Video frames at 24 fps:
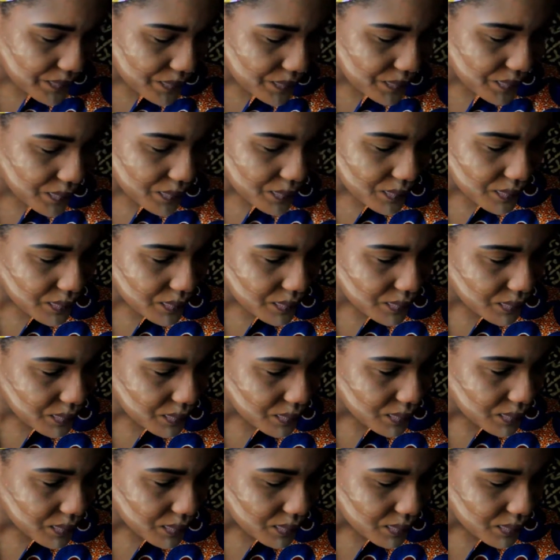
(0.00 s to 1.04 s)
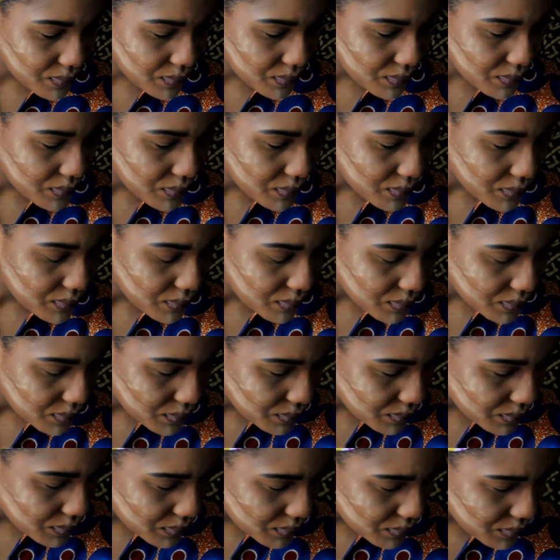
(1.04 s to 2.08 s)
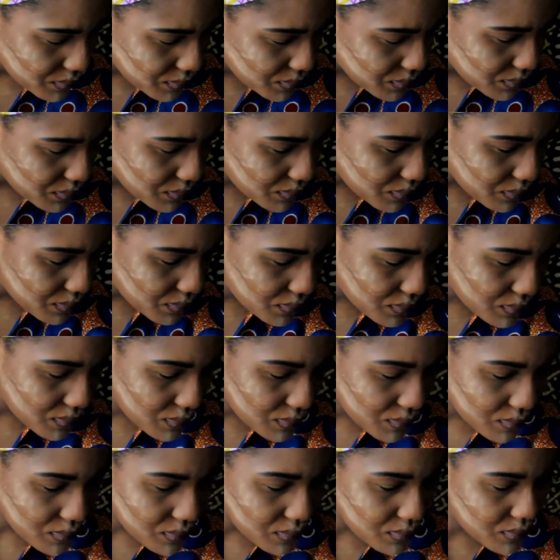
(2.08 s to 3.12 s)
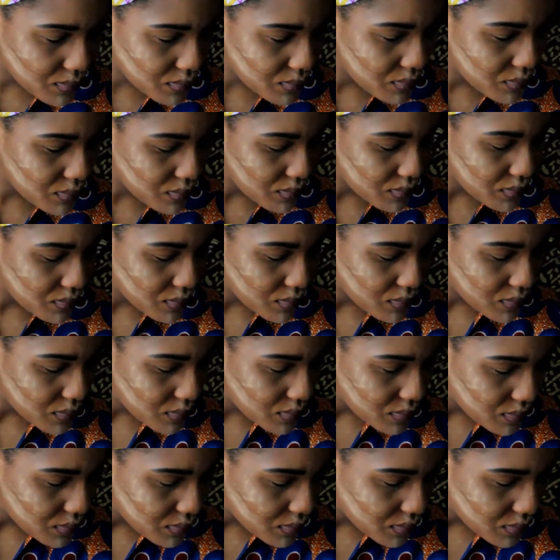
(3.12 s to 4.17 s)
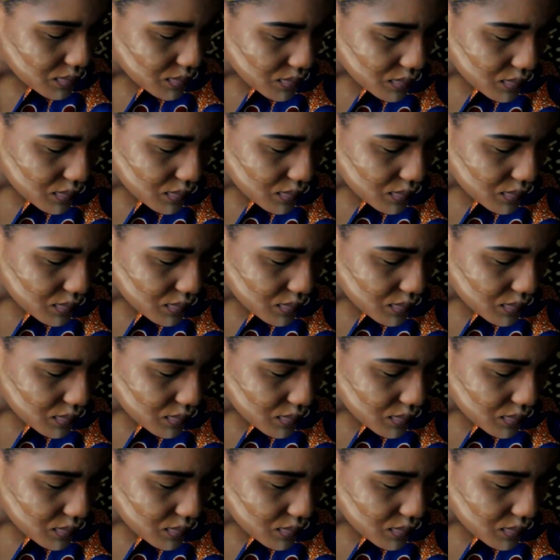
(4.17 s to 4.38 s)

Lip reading: Nobody speaks.